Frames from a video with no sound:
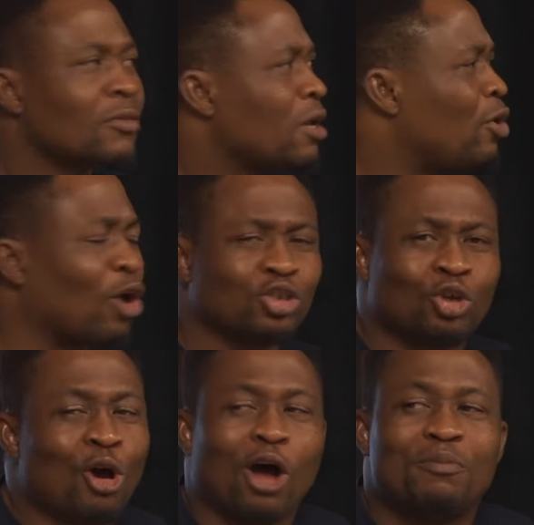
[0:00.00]
Because
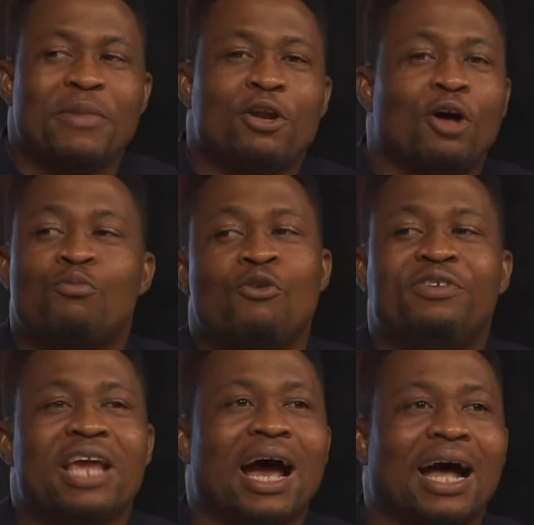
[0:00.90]
God may not move their
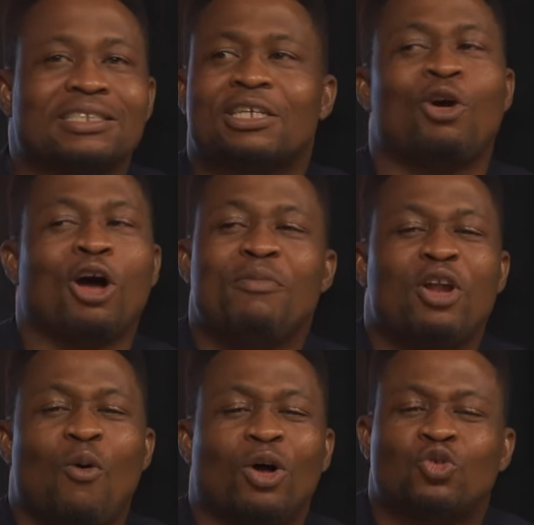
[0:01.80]
heart. God may not
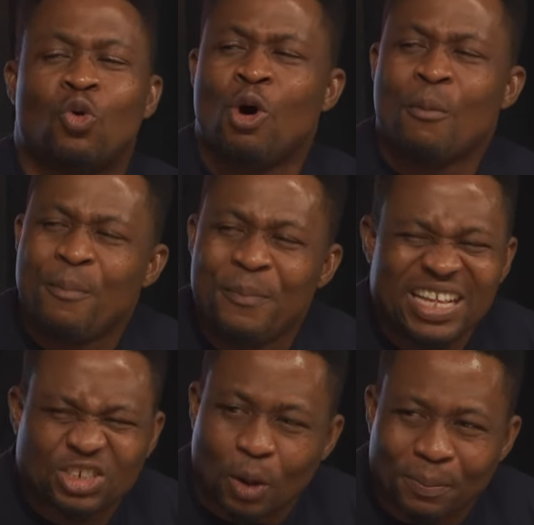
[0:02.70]
want to
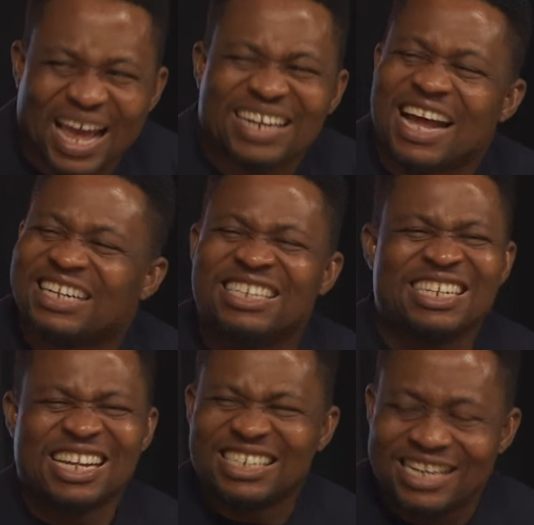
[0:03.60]
supply that need
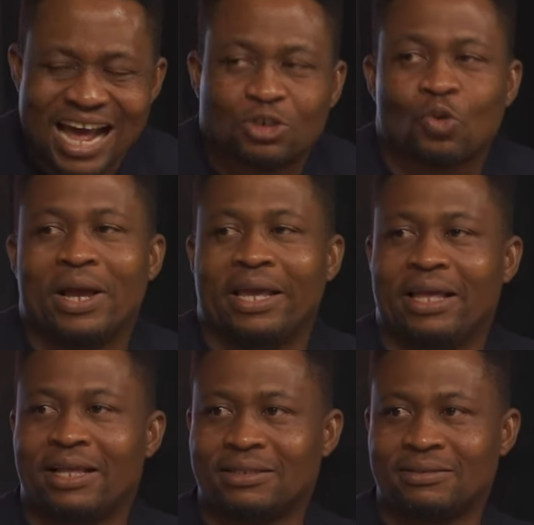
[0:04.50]
that way.
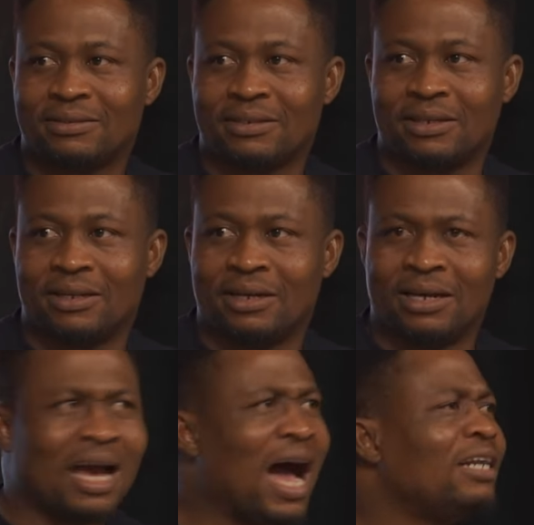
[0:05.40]

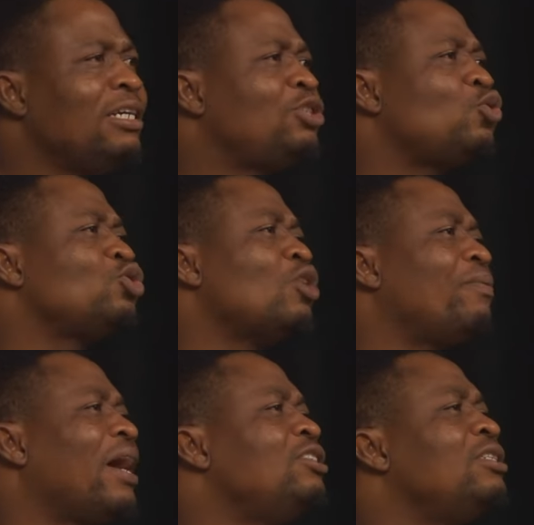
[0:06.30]
And it will
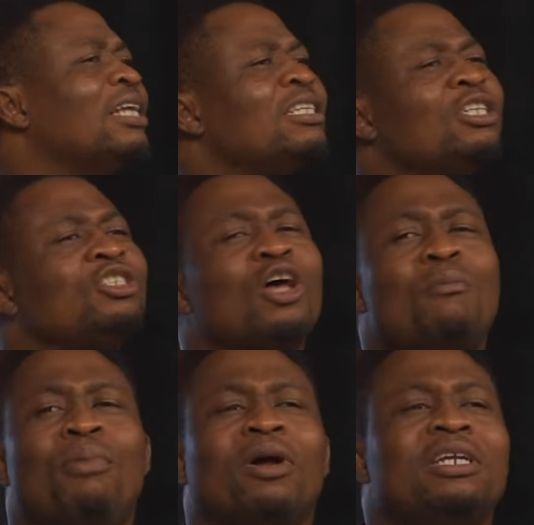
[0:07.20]
surprise you that
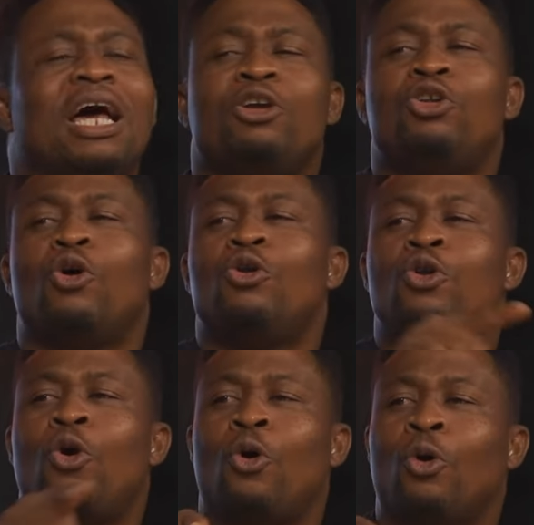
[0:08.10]
somebody that you don't
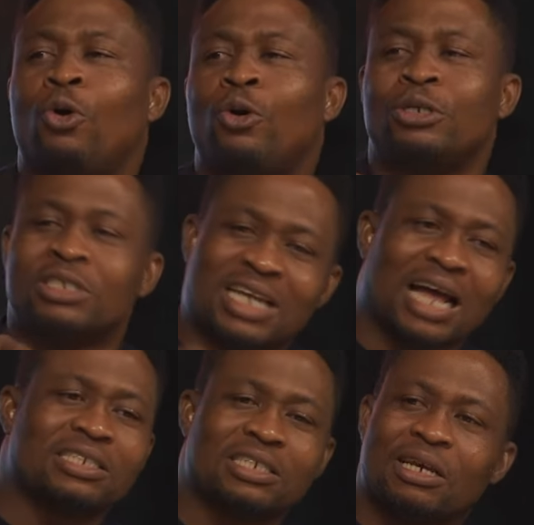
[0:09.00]
know
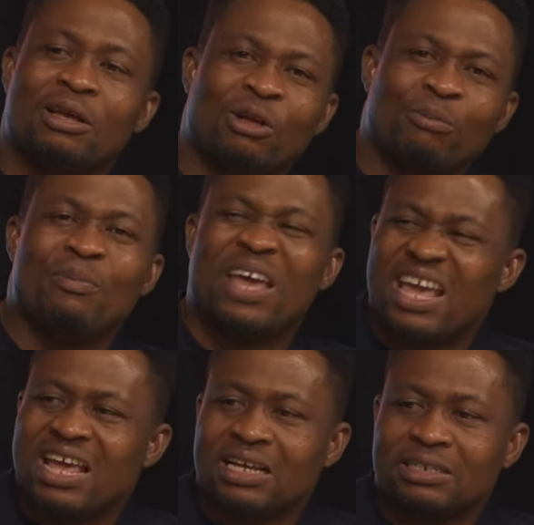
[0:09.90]
that may...
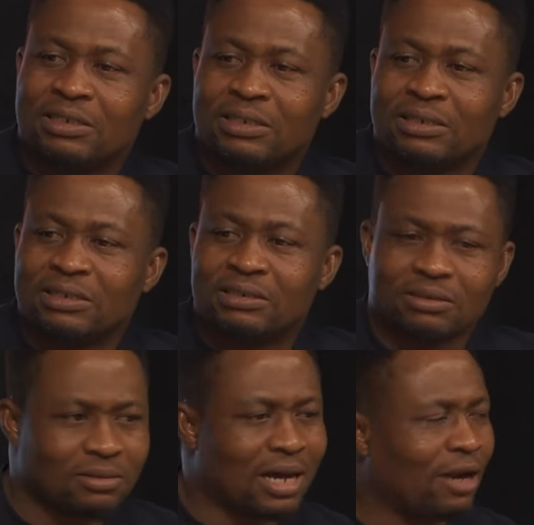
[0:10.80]

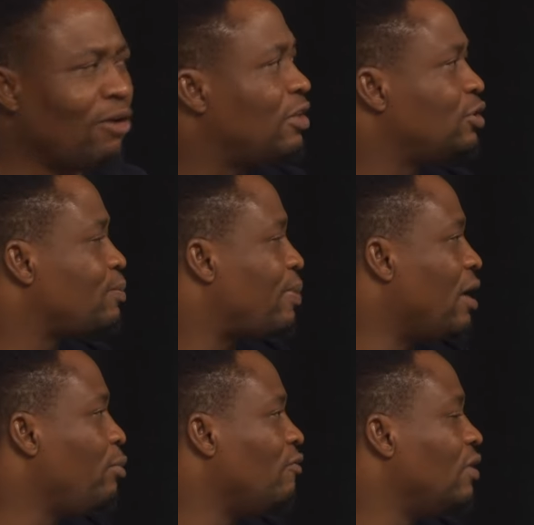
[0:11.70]
I love this
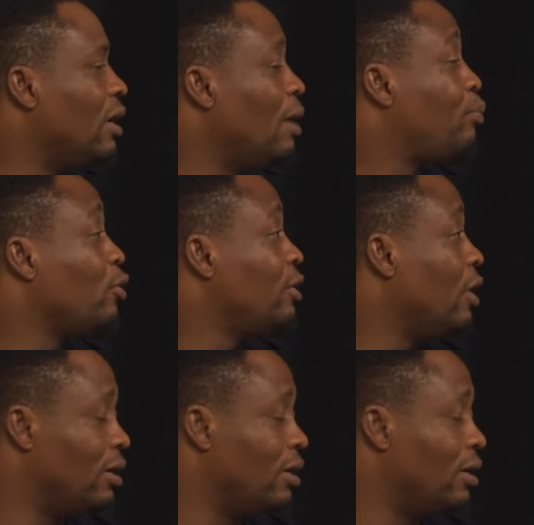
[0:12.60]
parable of the prodigal,